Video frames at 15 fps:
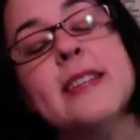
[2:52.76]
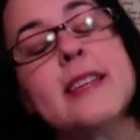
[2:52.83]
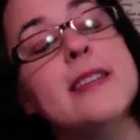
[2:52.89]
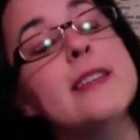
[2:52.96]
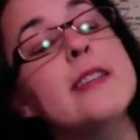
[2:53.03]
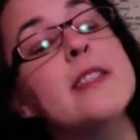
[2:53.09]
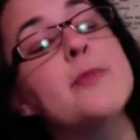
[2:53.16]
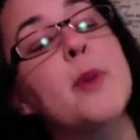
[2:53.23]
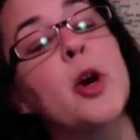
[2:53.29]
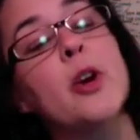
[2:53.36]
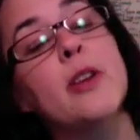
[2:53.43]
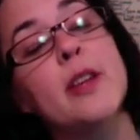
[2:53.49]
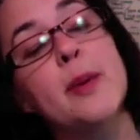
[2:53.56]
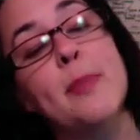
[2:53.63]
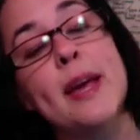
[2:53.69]
is a
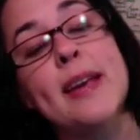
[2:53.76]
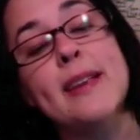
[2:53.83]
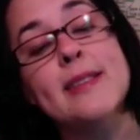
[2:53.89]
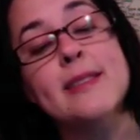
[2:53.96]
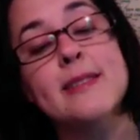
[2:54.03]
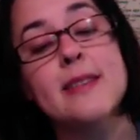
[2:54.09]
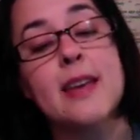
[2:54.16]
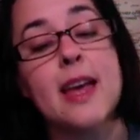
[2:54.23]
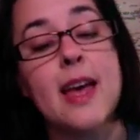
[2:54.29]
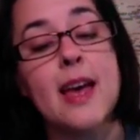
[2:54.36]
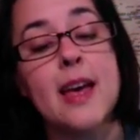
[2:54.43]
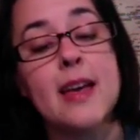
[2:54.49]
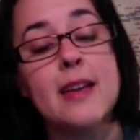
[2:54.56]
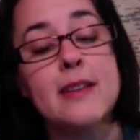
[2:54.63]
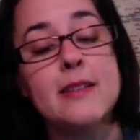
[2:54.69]
sparkly base,
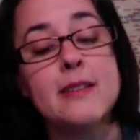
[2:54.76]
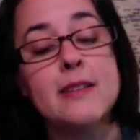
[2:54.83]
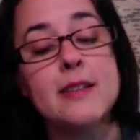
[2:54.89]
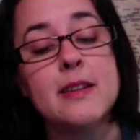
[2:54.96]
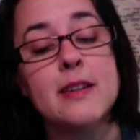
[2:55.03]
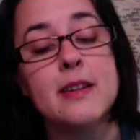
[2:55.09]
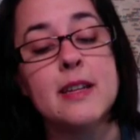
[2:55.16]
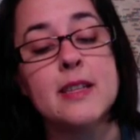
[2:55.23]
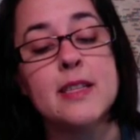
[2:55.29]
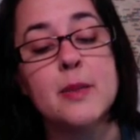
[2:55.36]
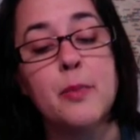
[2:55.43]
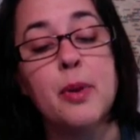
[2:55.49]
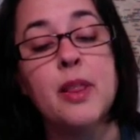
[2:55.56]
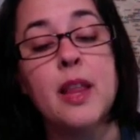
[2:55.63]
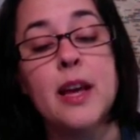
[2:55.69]
and it's the
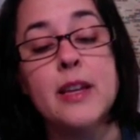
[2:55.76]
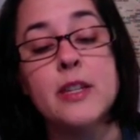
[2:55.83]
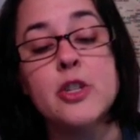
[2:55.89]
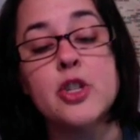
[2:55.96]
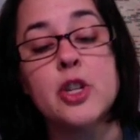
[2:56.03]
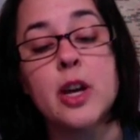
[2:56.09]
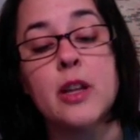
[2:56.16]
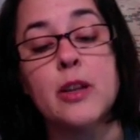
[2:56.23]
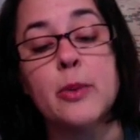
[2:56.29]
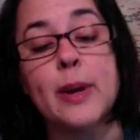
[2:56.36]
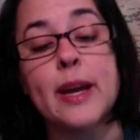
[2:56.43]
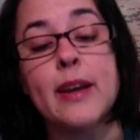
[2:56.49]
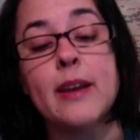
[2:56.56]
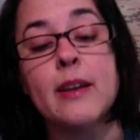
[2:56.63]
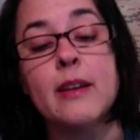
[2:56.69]
plunge
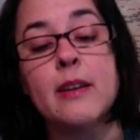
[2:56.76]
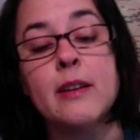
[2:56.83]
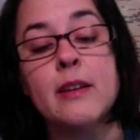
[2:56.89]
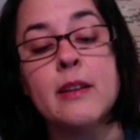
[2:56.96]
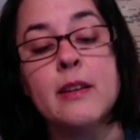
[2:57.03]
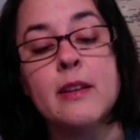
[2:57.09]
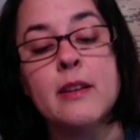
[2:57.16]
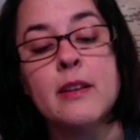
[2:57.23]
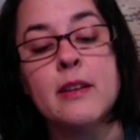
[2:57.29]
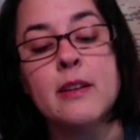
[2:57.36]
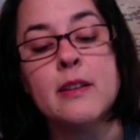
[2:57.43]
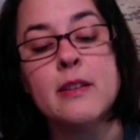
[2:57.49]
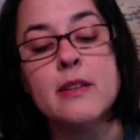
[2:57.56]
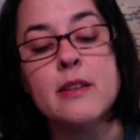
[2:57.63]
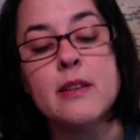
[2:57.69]
colorway.
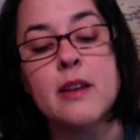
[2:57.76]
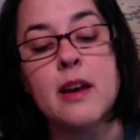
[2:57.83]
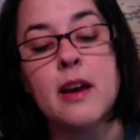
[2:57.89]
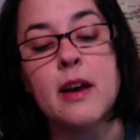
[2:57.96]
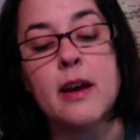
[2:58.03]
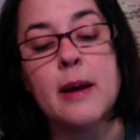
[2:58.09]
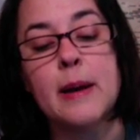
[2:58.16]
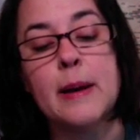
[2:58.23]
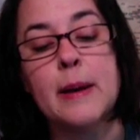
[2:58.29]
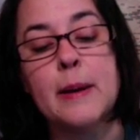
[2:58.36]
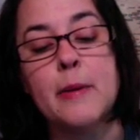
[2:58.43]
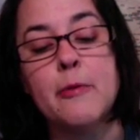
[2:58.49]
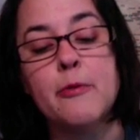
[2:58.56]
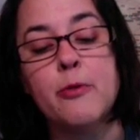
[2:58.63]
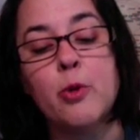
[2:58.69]

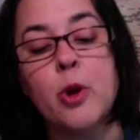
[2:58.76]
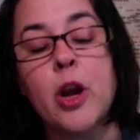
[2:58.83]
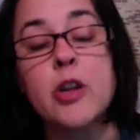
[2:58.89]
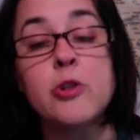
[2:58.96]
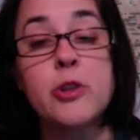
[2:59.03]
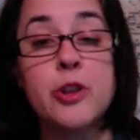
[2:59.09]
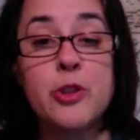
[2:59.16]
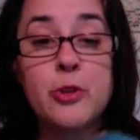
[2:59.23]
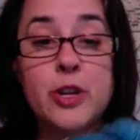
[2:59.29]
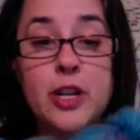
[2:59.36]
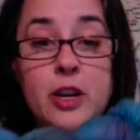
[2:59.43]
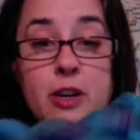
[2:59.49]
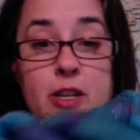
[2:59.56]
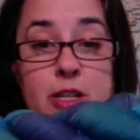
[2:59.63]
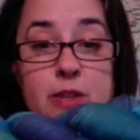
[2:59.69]
430
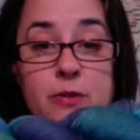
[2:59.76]
yards